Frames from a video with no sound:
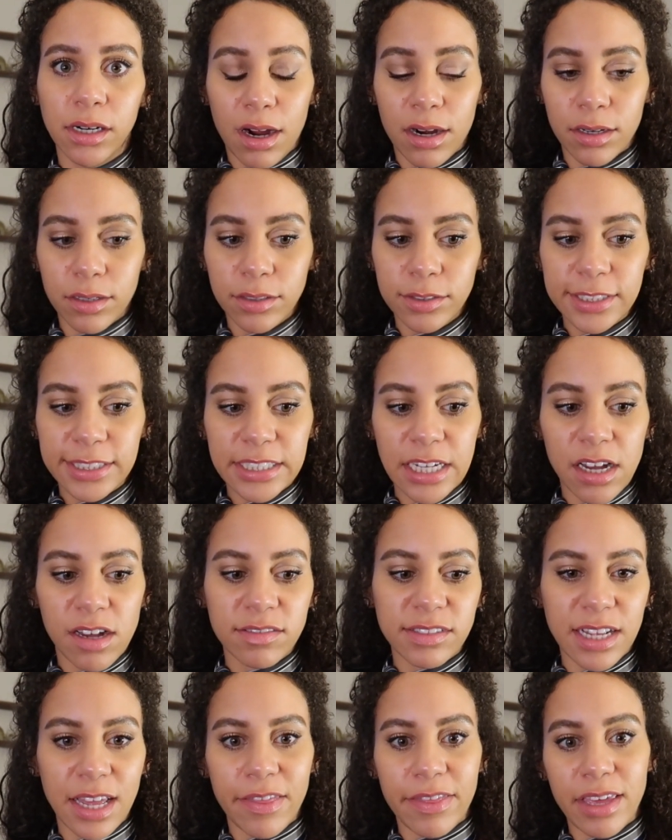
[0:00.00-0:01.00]
our own
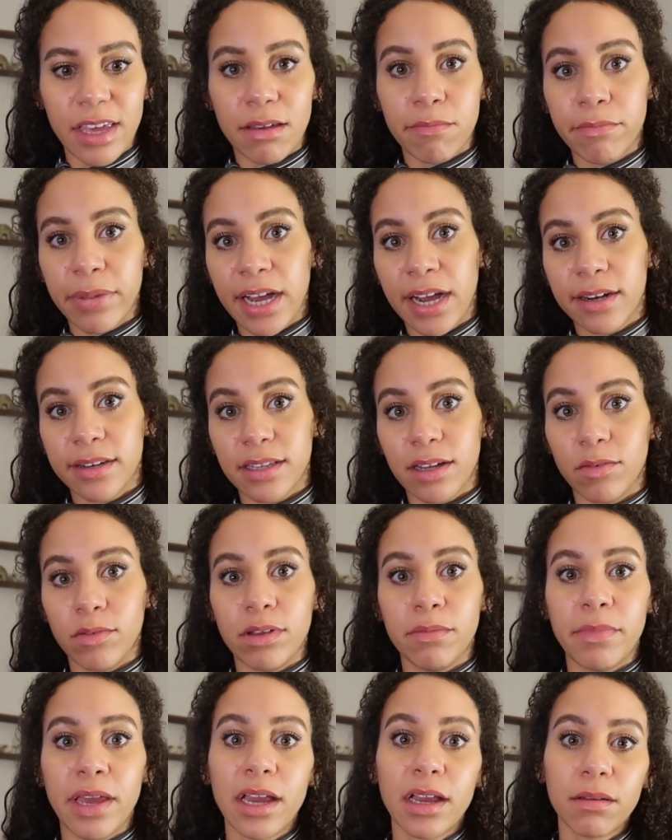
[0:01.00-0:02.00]
selves and the impact that
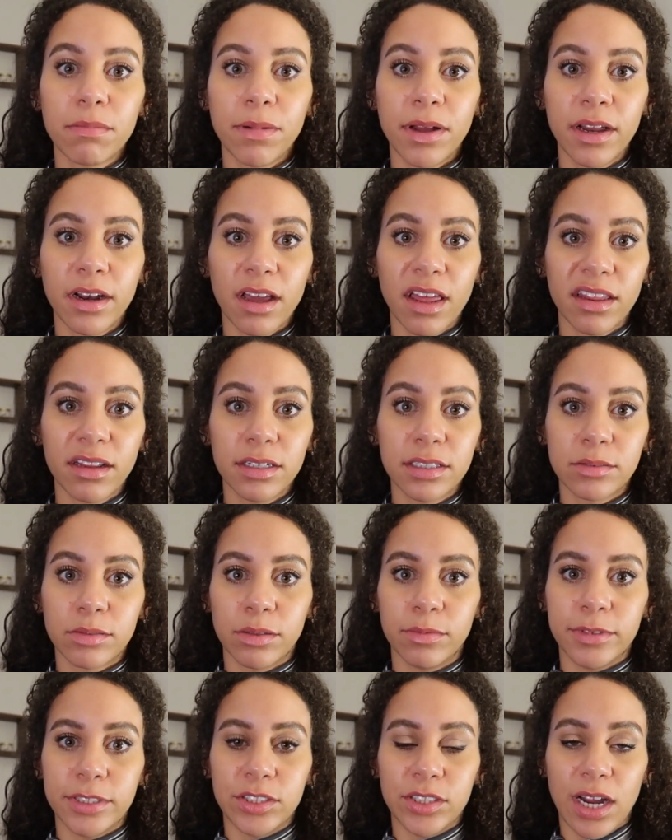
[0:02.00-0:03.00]
we make upon others
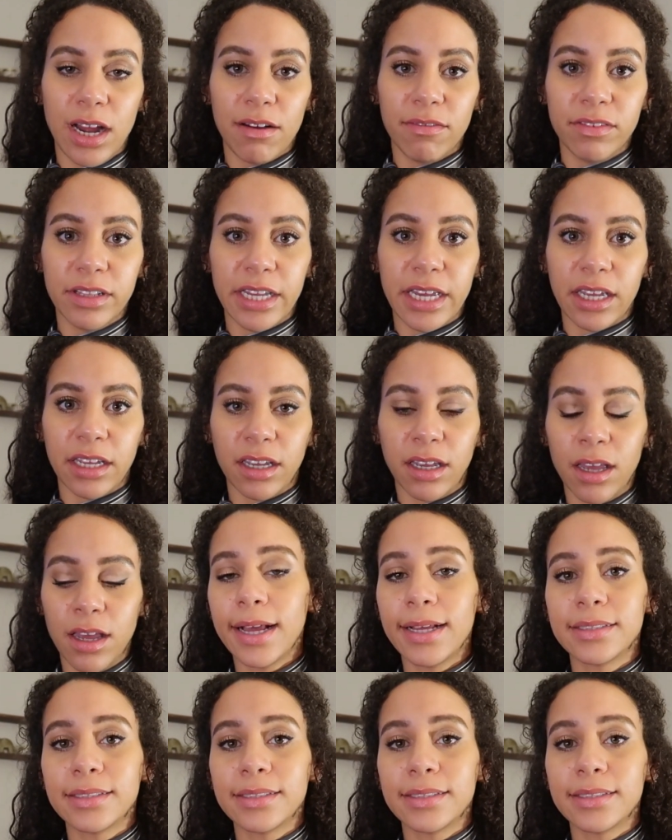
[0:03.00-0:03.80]
when we're traveling.